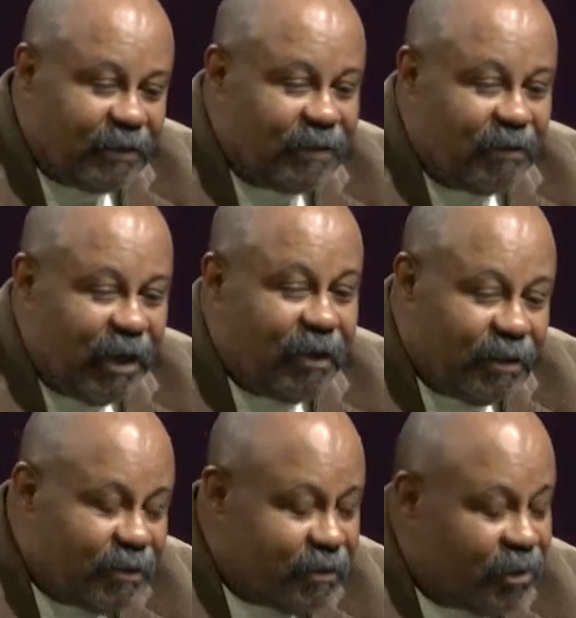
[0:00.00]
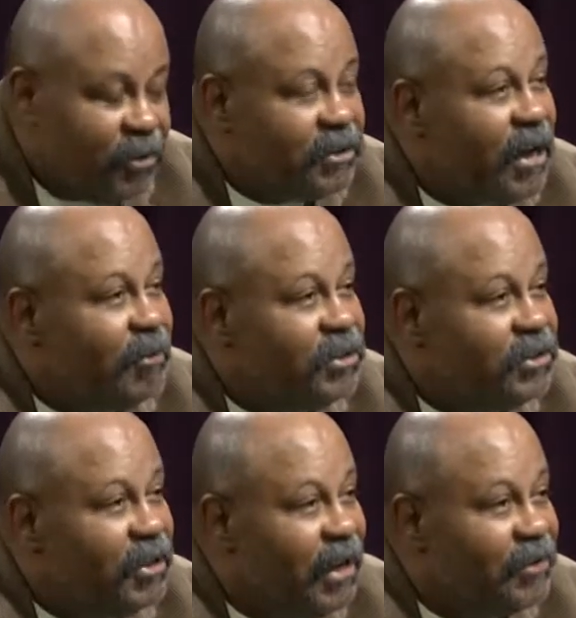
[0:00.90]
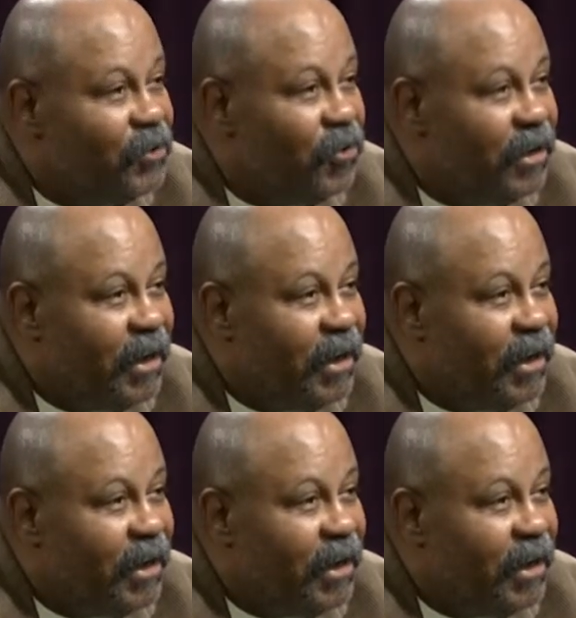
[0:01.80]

said, hey, this is a good time to share that story